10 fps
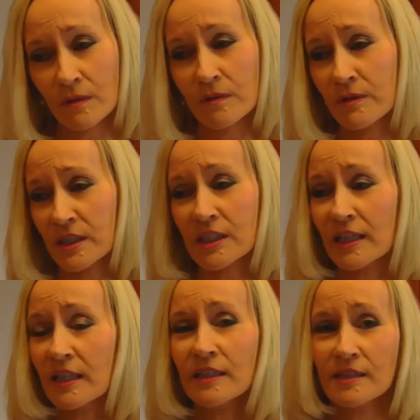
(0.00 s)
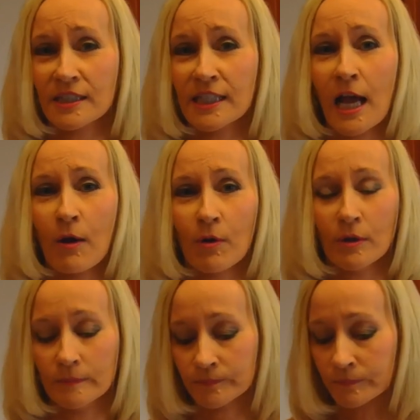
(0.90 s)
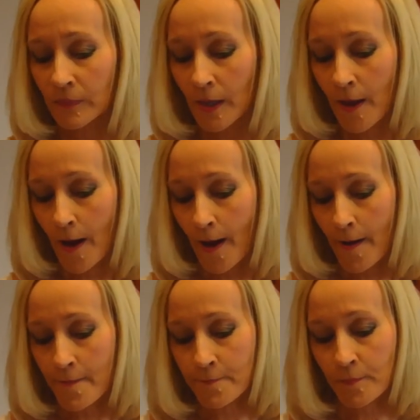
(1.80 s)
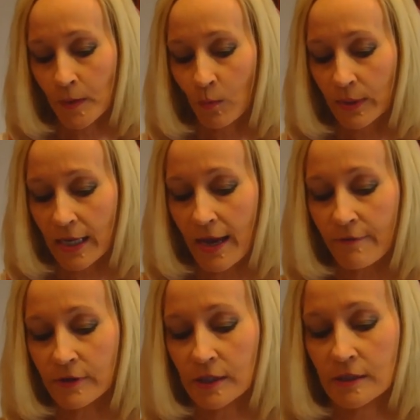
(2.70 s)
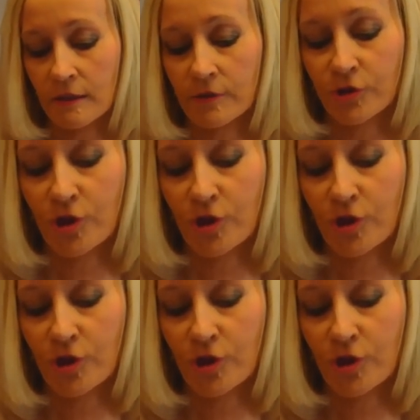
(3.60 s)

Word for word: Oh, it's a little sour. What I have in this little